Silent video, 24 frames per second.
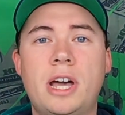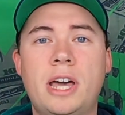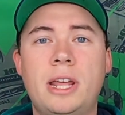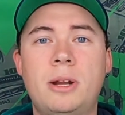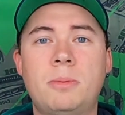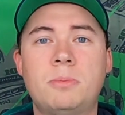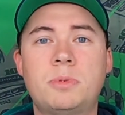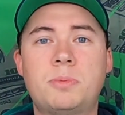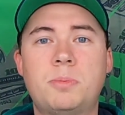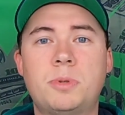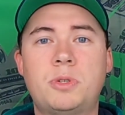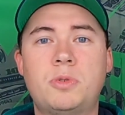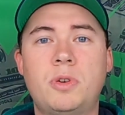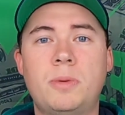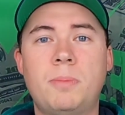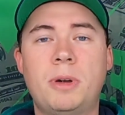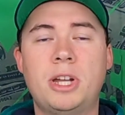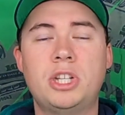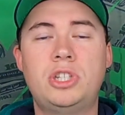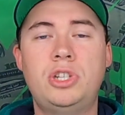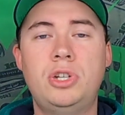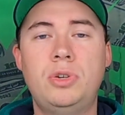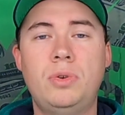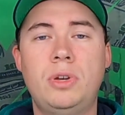items between
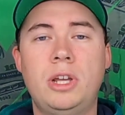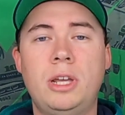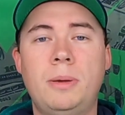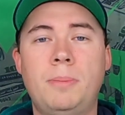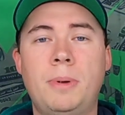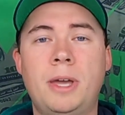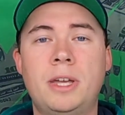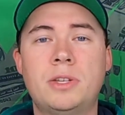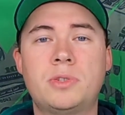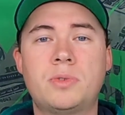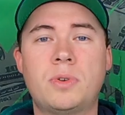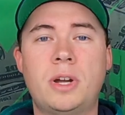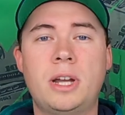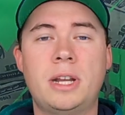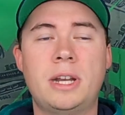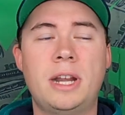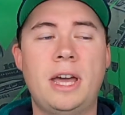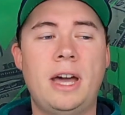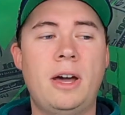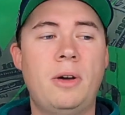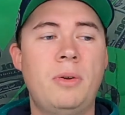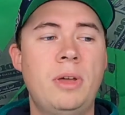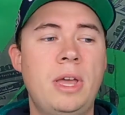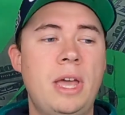my two eBays right
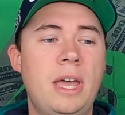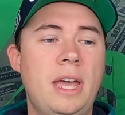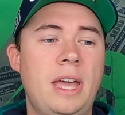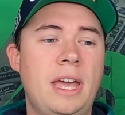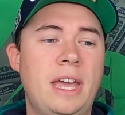now